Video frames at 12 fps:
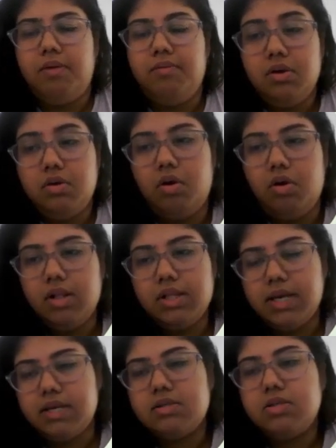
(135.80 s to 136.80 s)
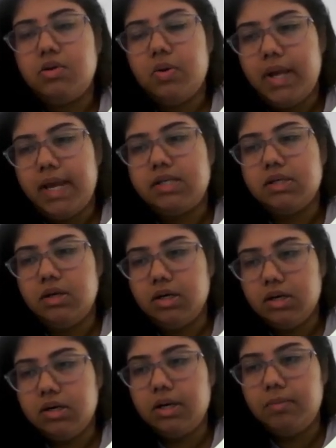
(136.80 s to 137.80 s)
goal is to create a
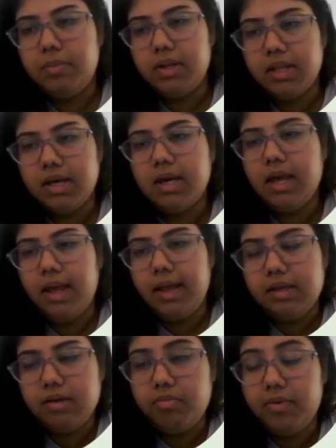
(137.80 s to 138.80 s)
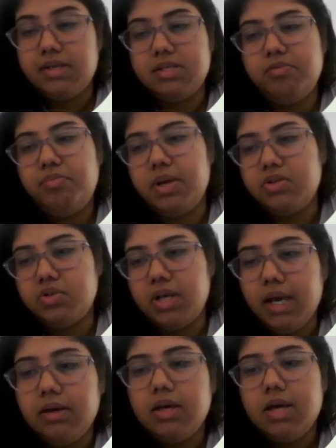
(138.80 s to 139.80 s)
compelling and effective pitch
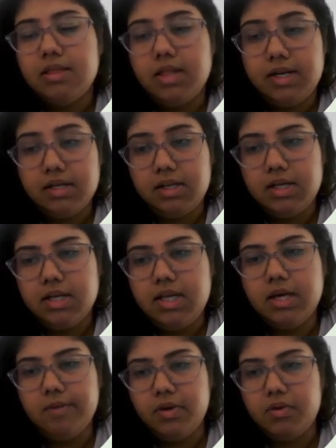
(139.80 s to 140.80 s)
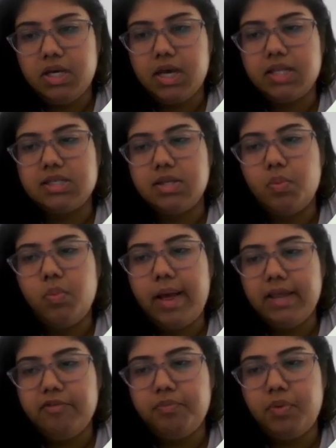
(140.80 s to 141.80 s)
deck that clearly communicates the
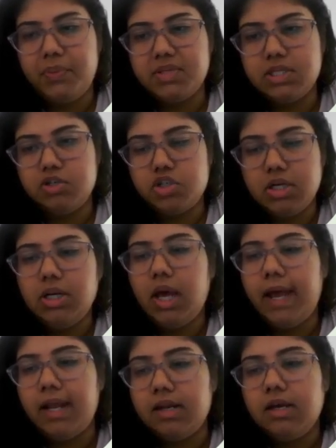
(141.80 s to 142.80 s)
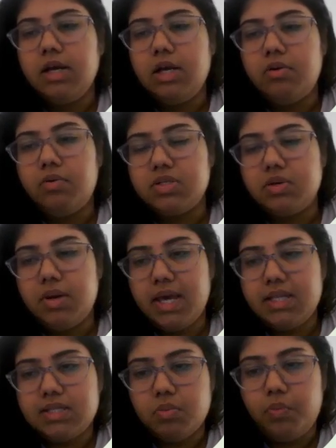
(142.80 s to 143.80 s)
value proposition and
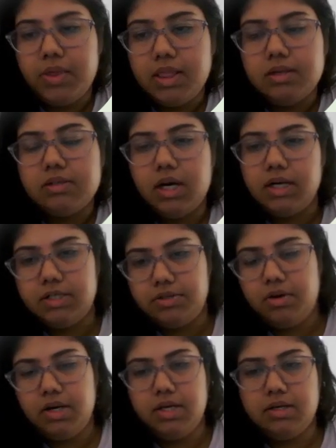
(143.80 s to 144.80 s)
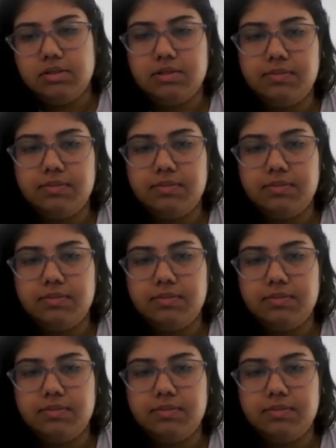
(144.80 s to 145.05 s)
resonates with the target audience.